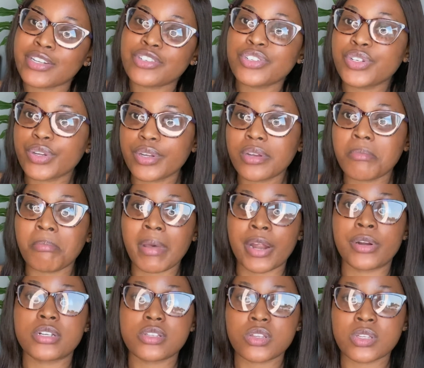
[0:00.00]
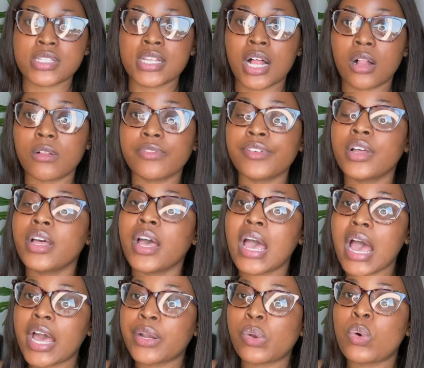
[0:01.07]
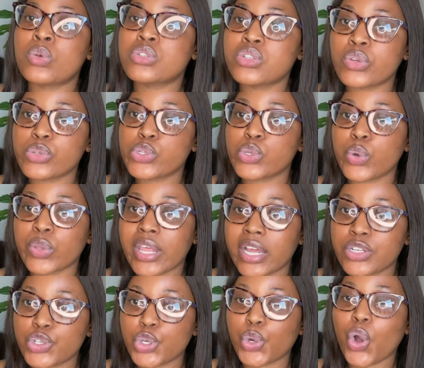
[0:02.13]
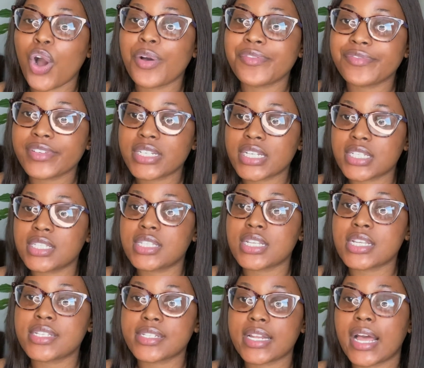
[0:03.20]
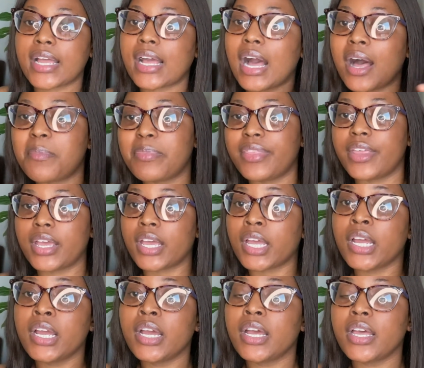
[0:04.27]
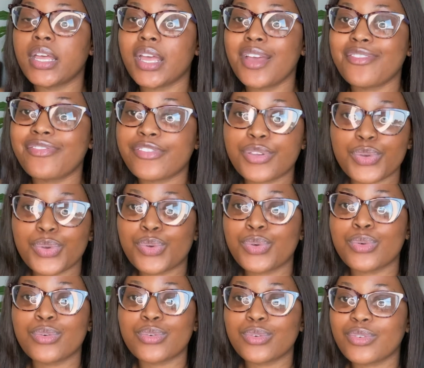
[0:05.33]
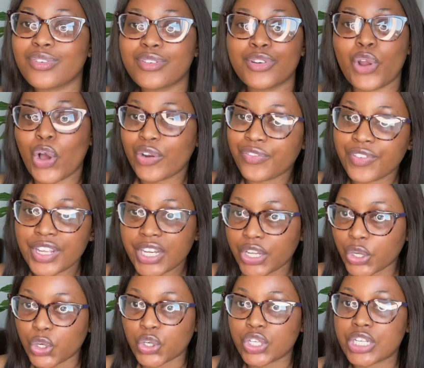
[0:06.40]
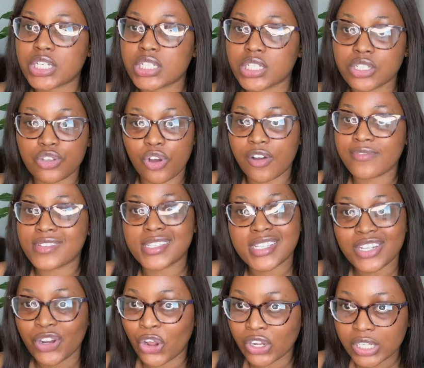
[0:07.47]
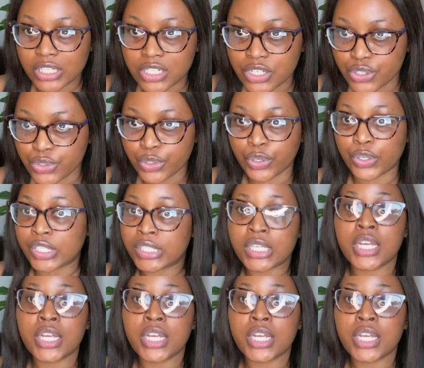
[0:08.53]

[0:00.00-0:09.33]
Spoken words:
you don't embarrass yourself, and also so that your confidence is like up there. If you not feeling good, you're obviously not gonna do good.